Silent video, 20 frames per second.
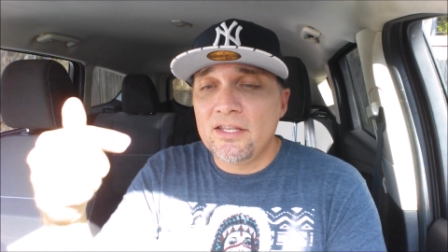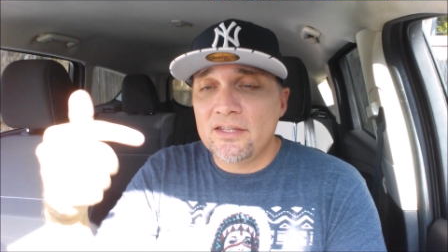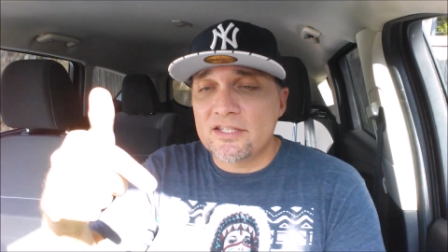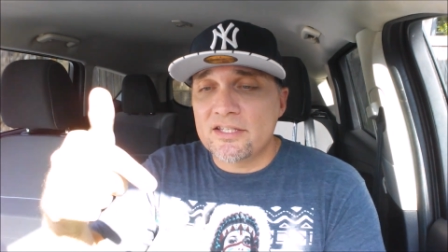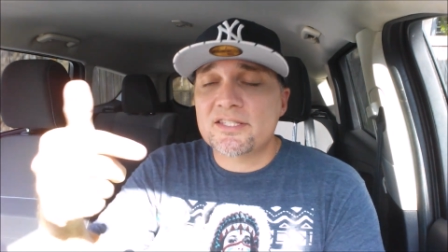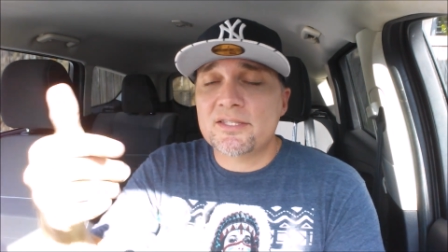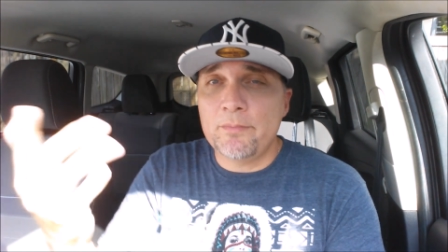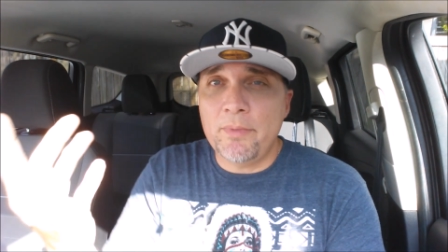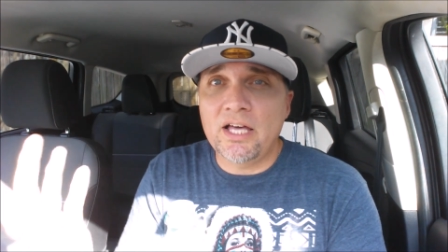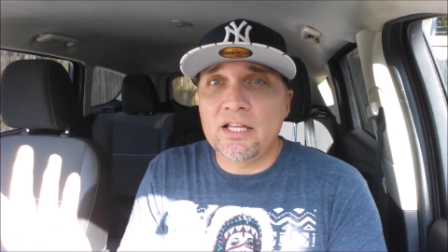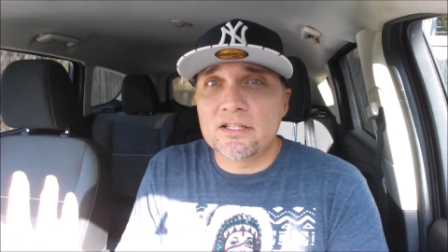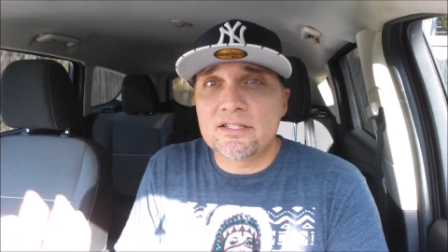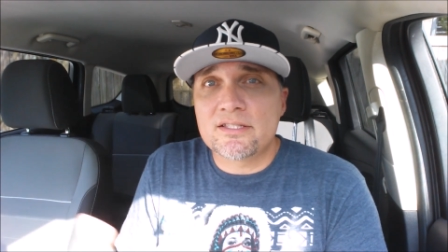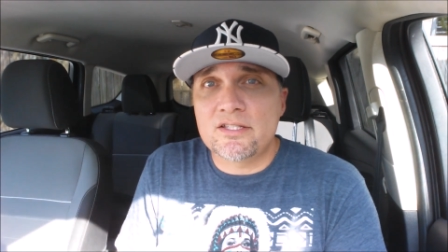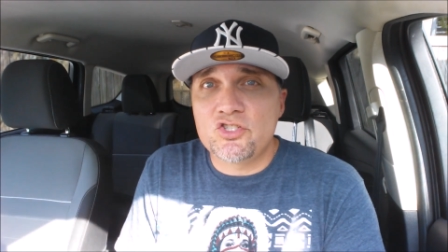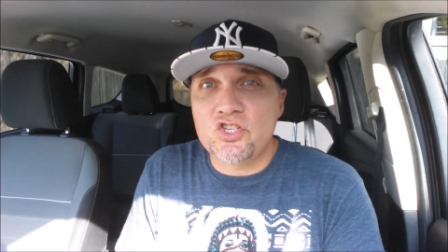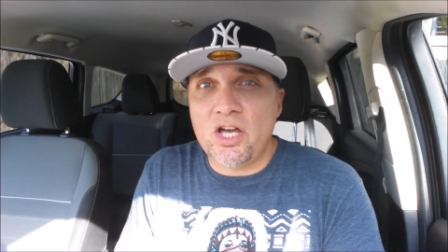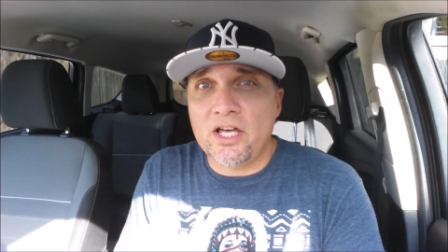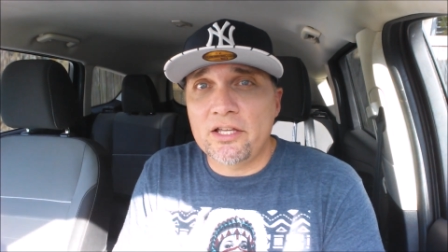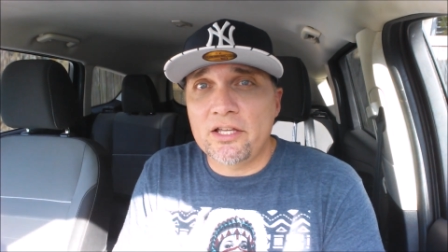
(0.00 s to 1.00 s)
The smell is
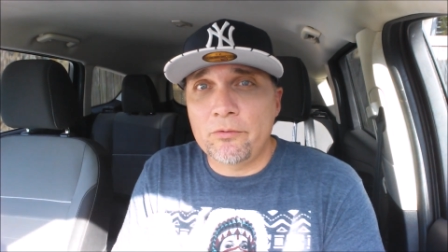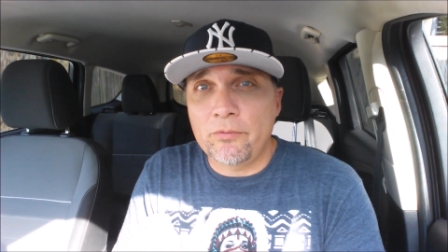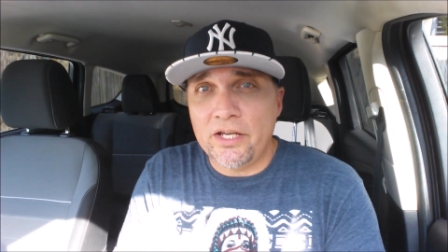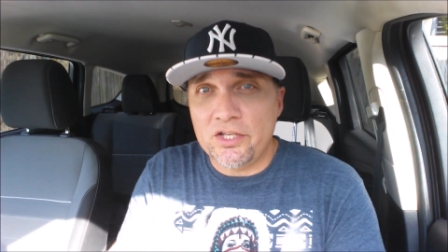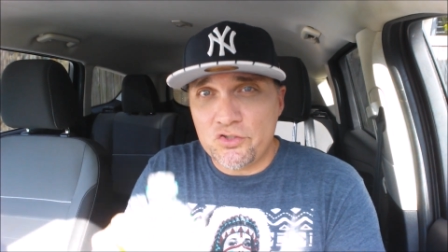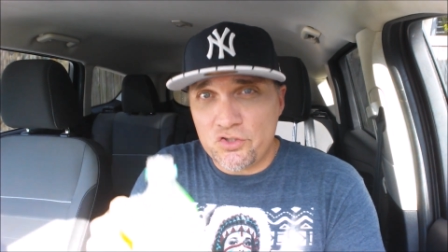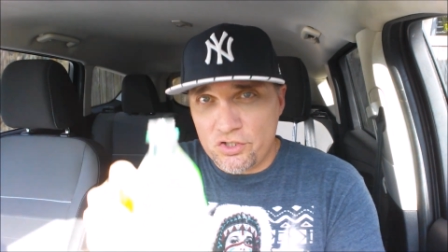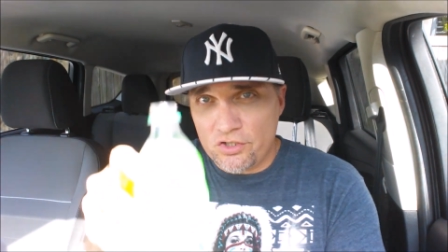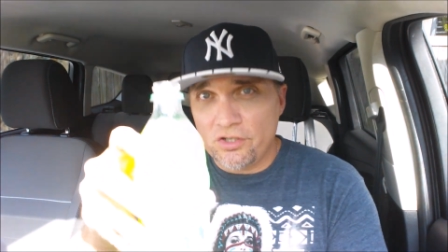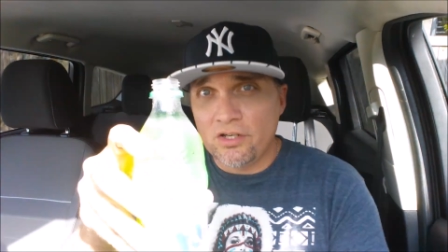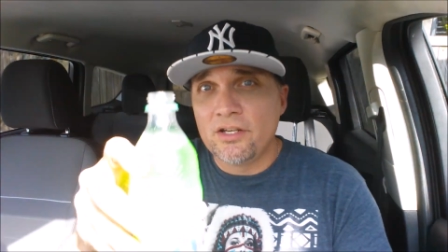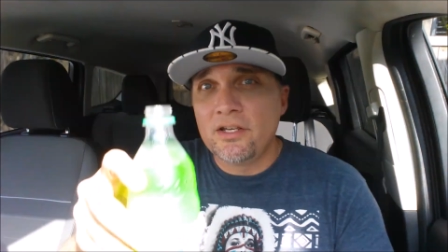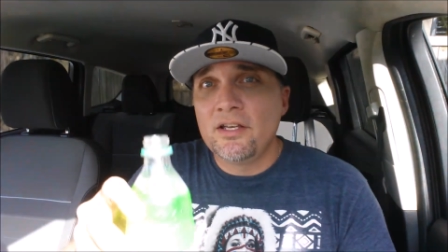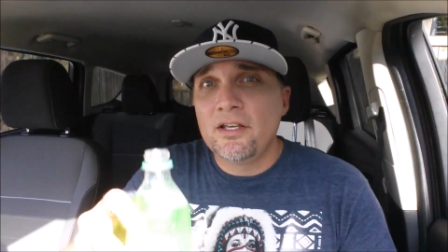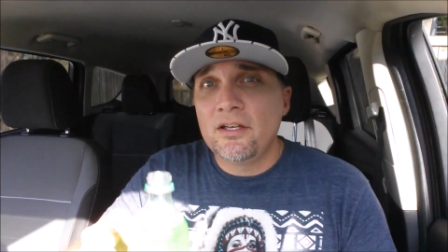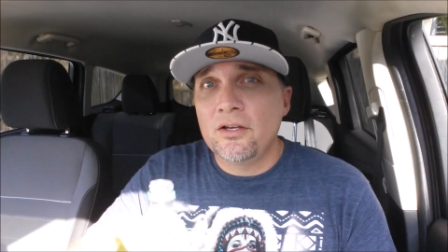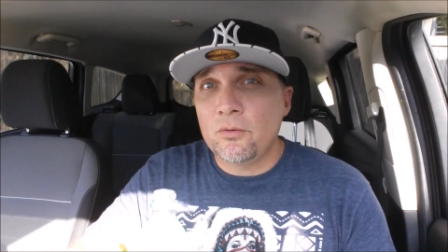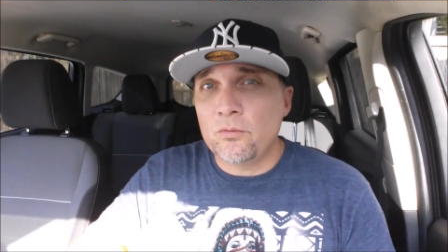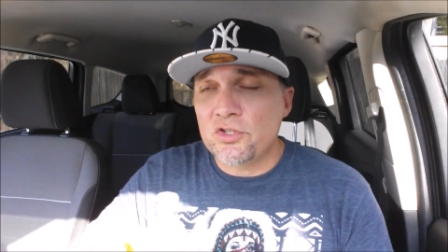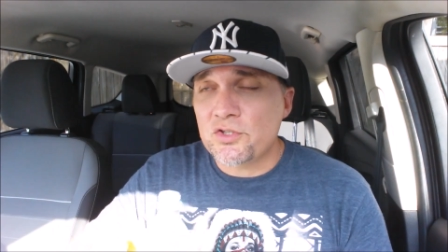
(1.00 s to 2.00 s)
a Jolly Rancher.
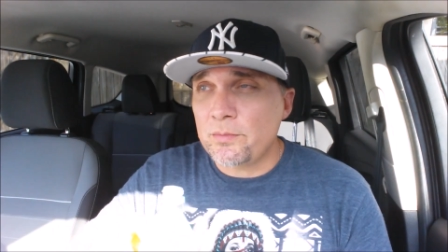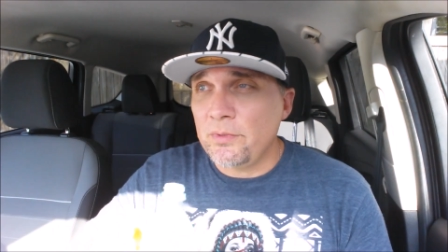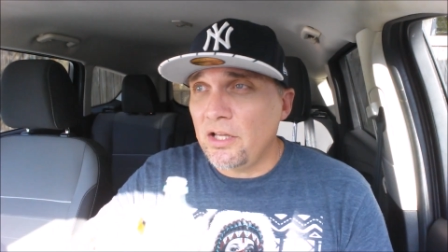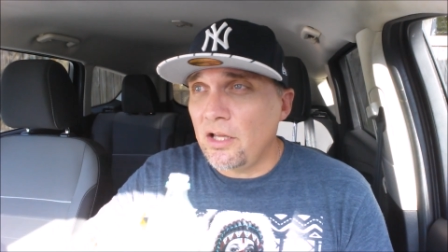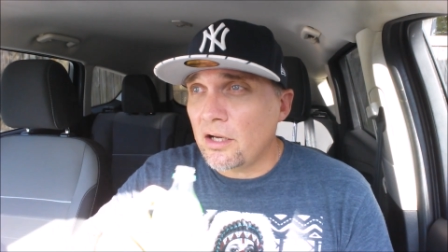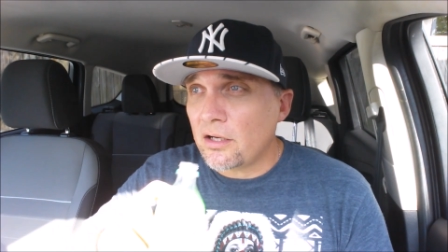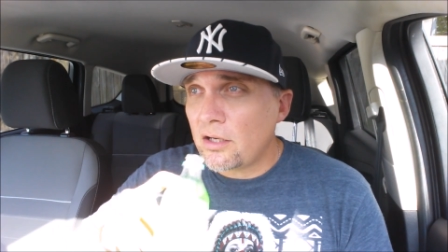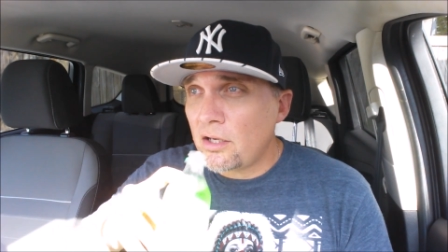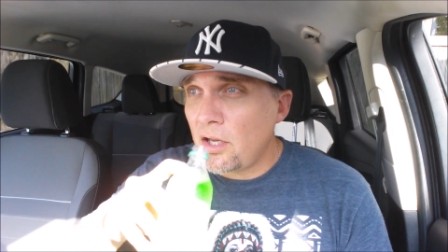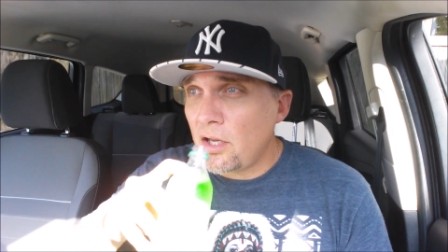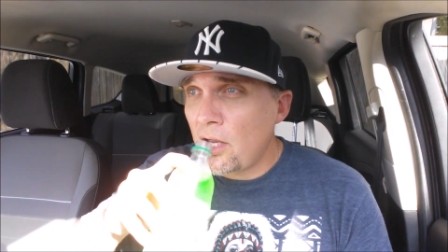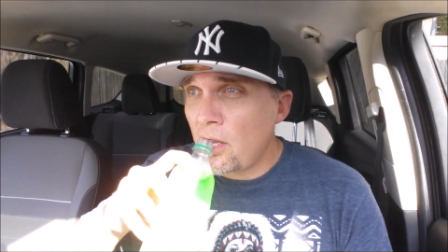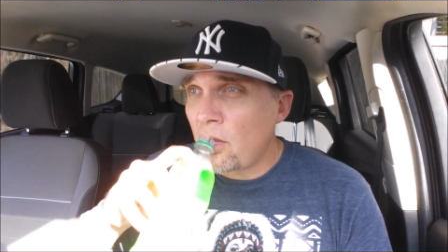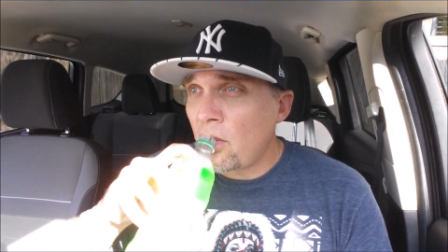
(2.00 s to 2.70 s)
Wish me luck.